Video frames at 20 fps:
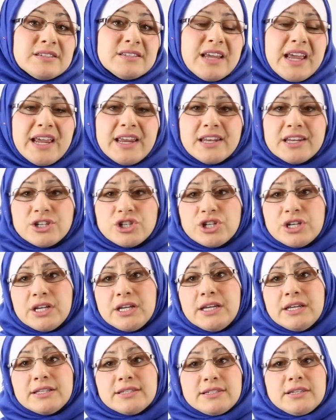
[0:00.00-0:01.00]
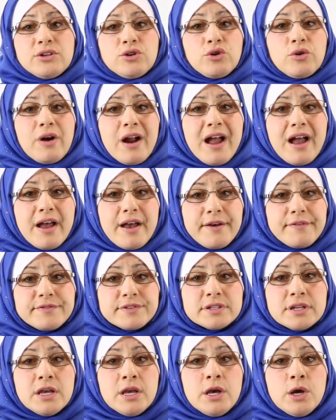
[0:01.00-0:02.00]
data sheets and
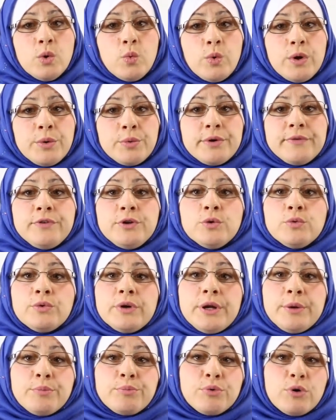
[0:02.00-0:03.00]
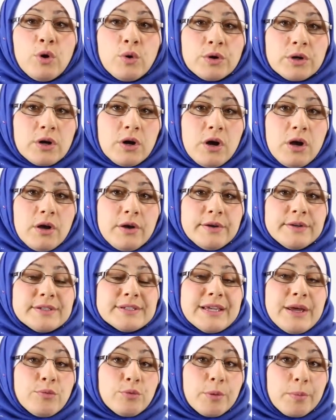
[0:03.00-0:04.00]
graphs. We review written protocols
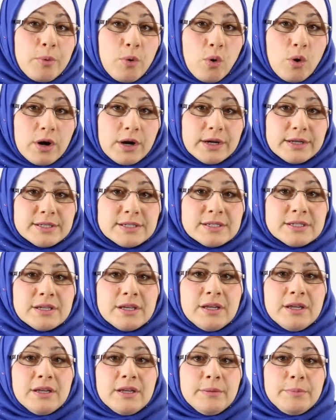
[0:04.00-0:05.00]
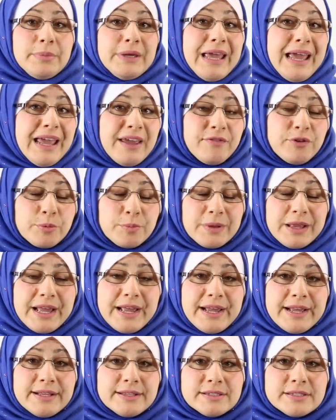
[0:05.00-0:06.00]
and reports, behavior
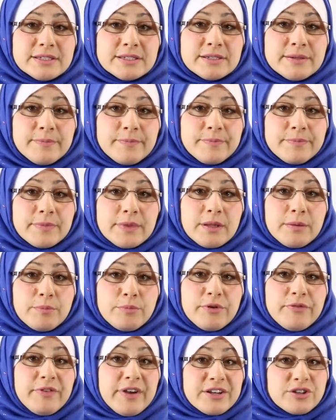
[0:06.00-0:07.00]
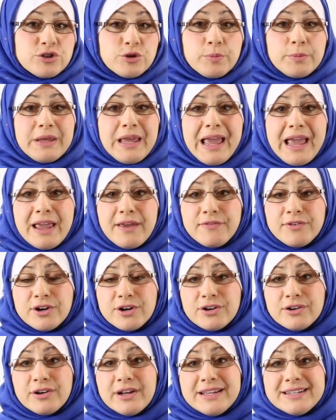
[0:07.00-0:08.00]
plans, professional
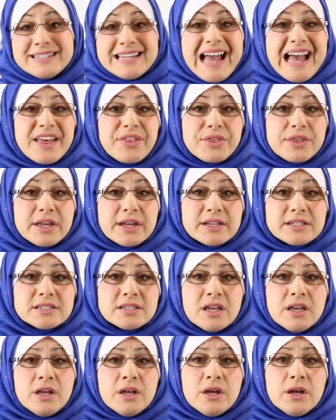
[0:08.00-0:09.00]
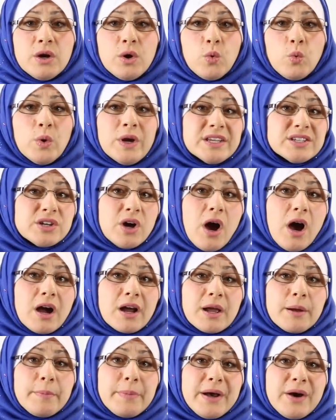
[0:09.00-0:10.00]
behavior, and ethics. We
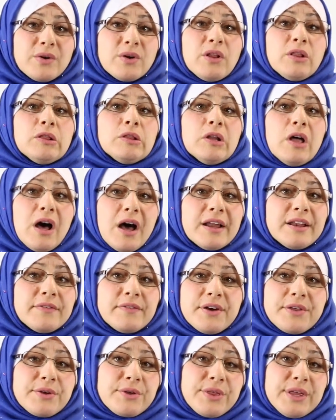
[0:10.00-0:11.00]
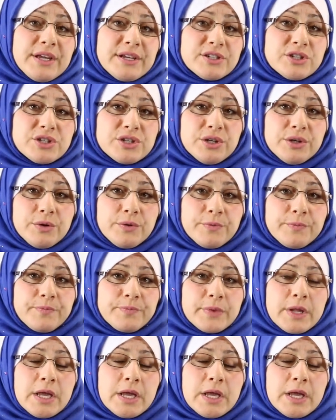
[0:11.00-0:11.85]
talk about a lot of other things too,